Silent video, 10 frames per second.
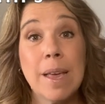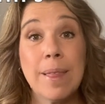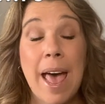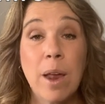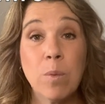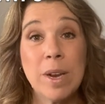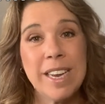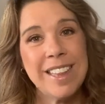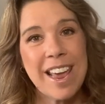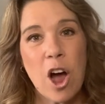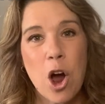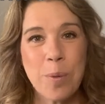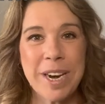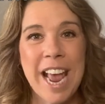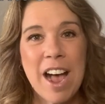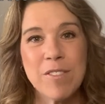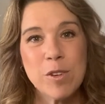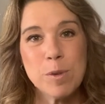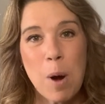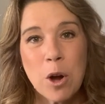that really they already have
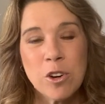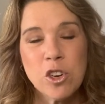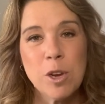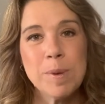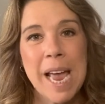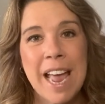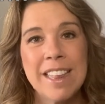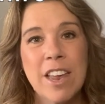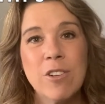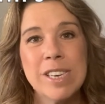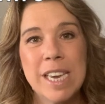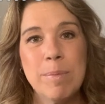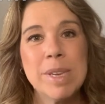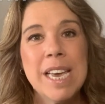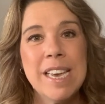those partnerships and that are deemed